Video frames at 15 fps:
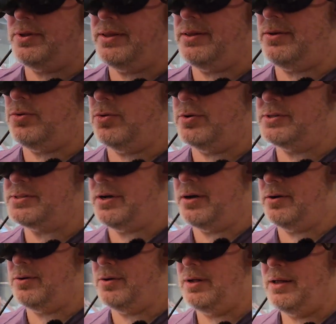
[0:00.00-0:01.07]
than the
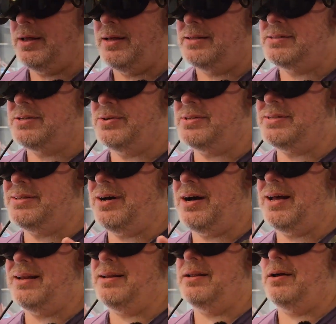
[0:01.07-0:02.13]
horizontal, so it's
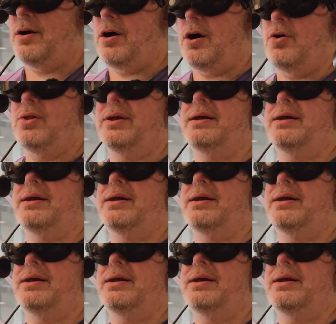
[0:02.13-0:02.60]
not all